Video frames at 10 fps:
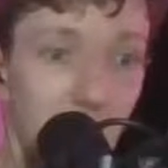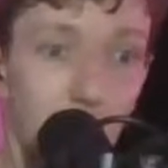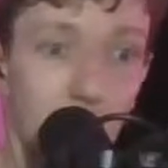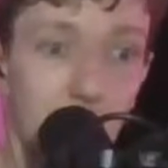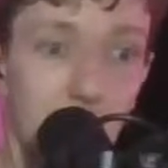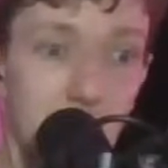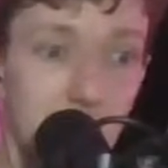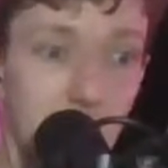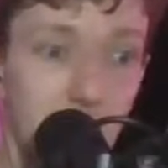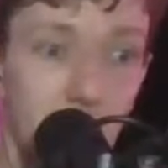would
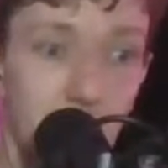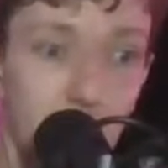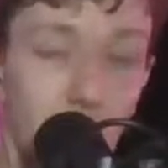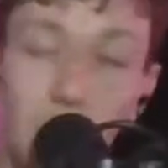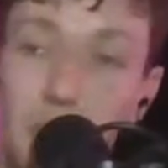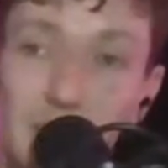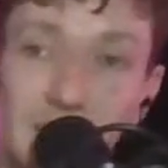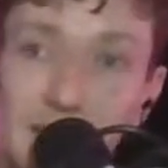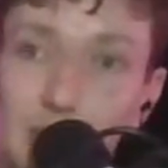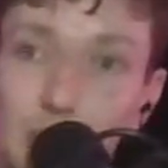
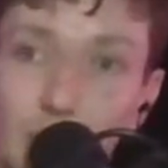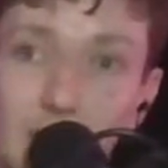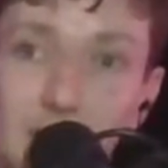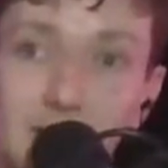probably ignore it,